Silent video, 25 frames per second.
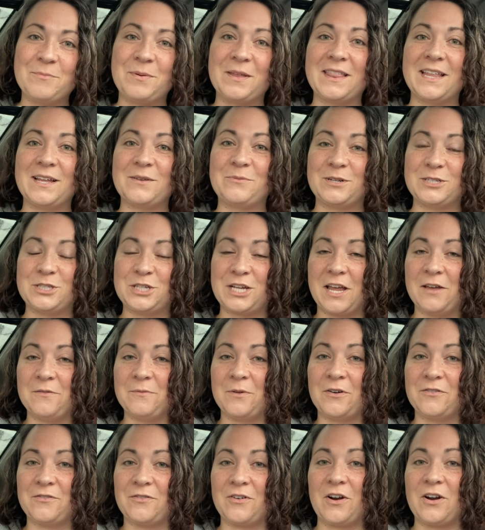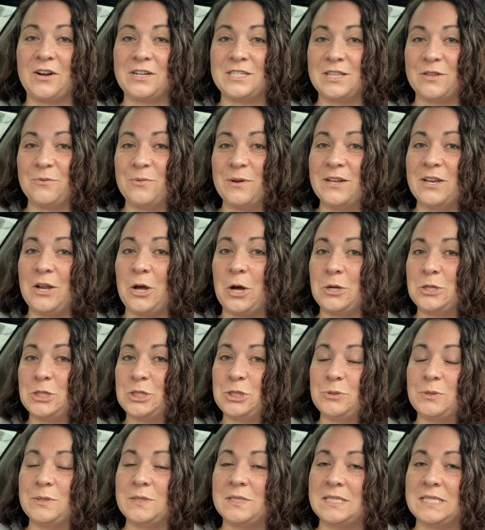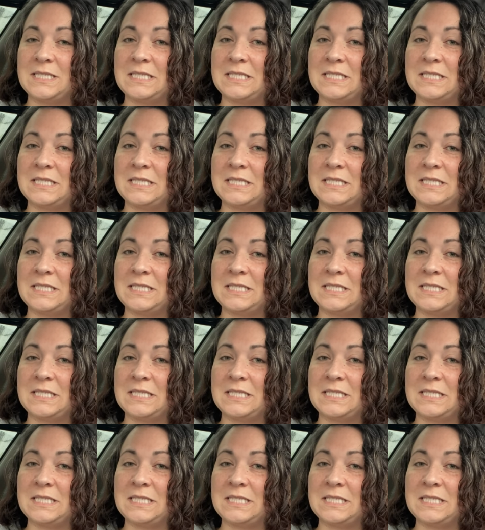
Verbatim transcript: But then when she came over to the window, she was,